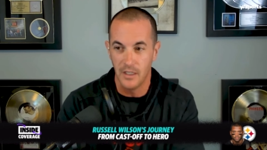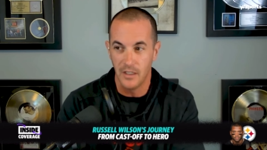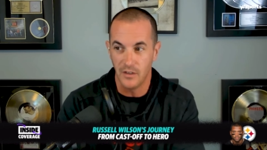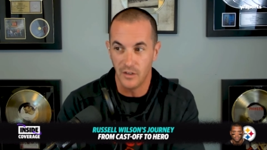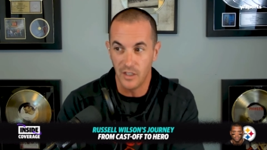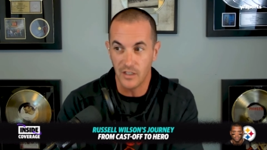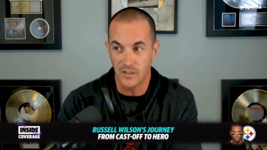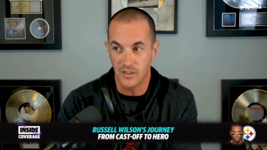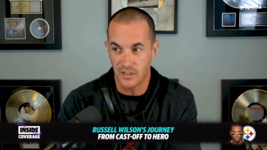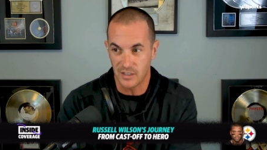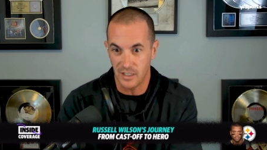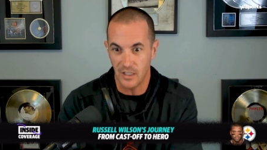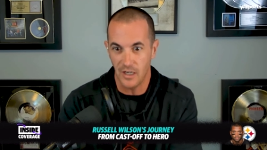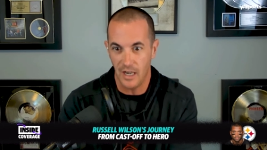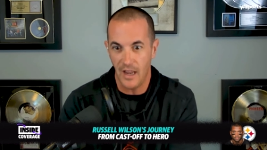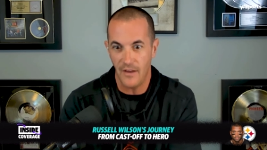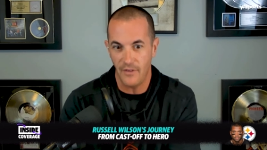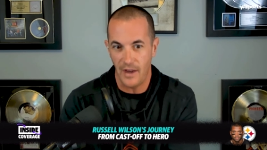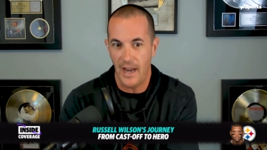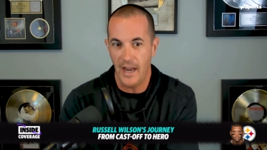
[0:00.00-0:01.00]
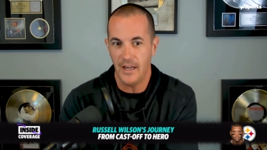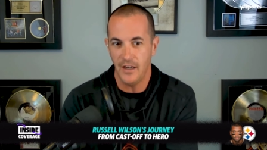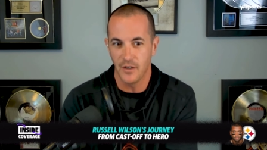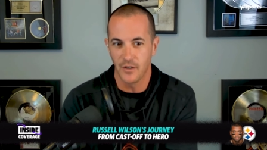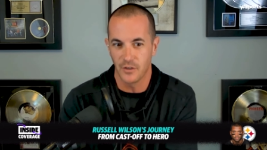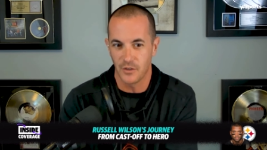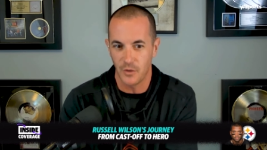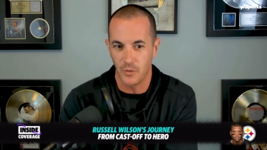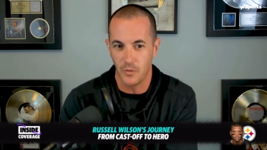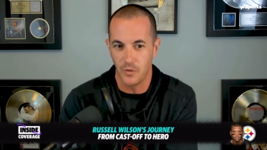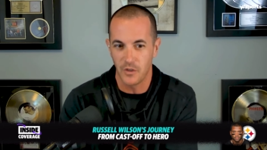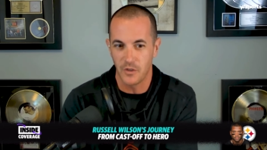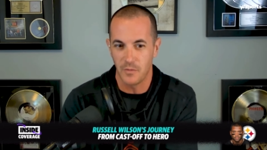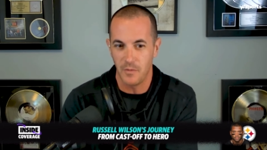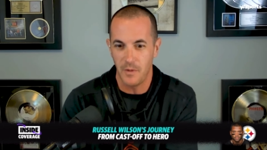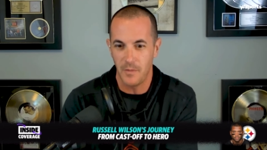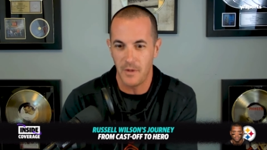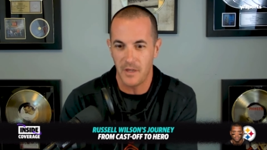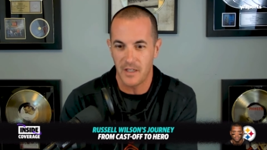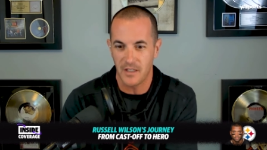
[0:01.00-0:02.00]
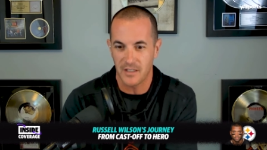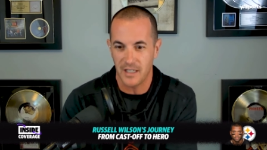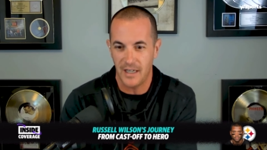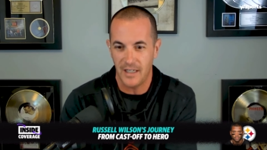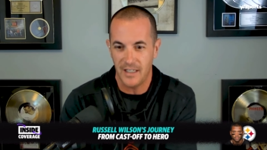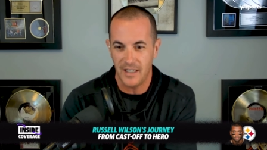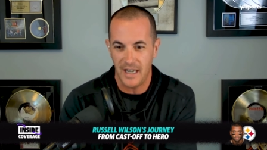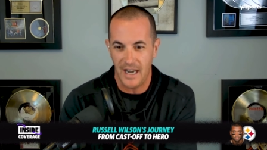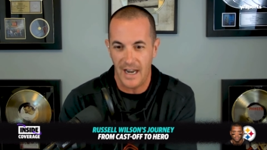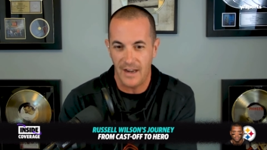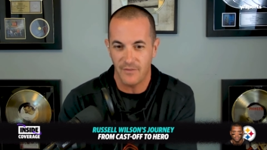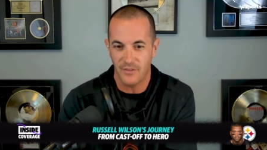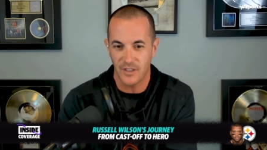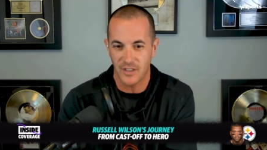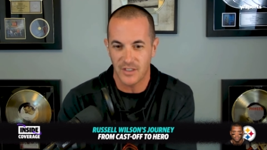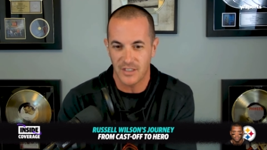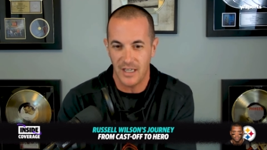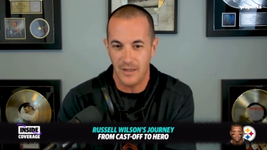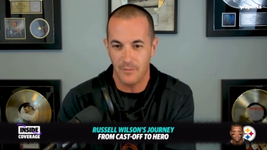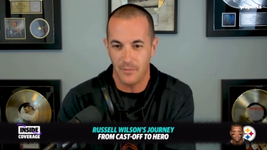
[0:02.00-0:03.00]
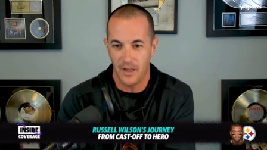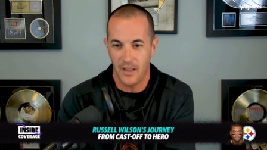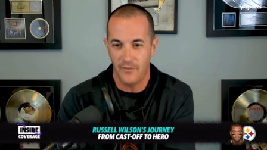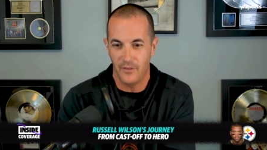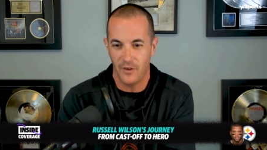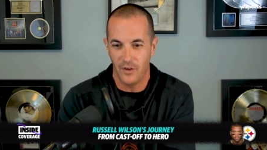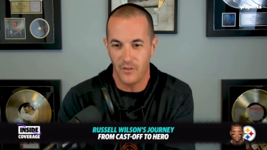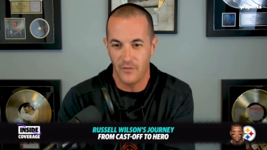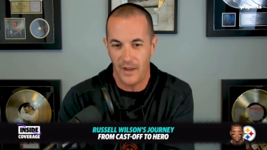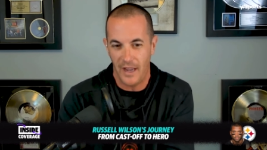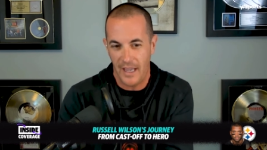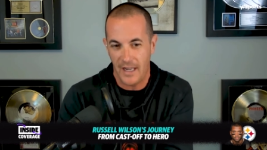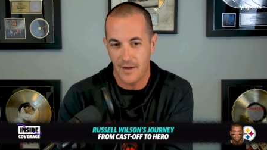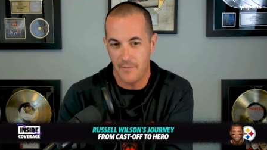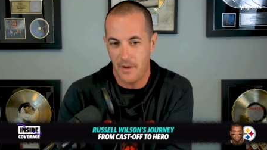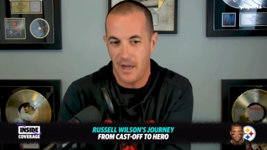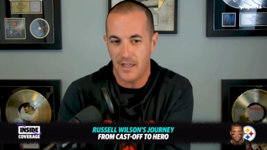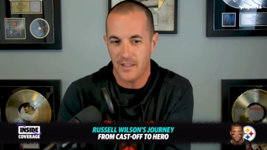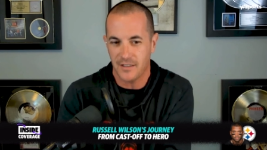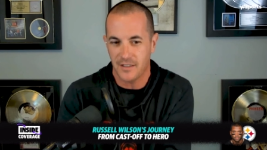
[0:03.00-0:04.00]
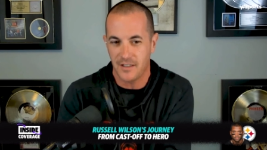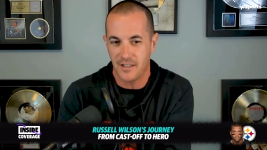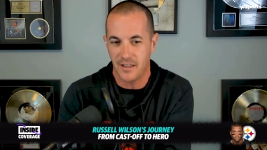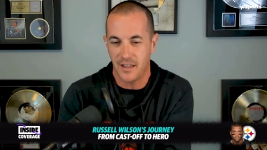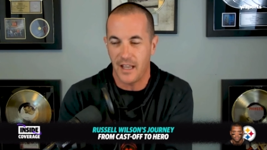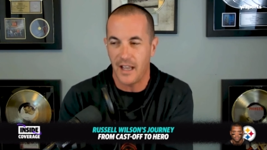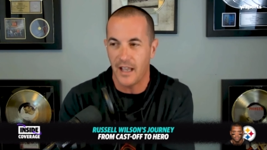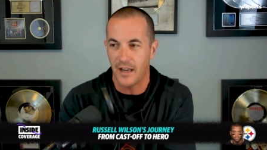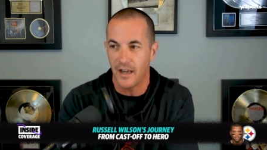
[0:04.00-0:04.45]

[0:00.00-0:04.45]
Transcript: that still have anger towards me because I didn't have the same level of animosity they had.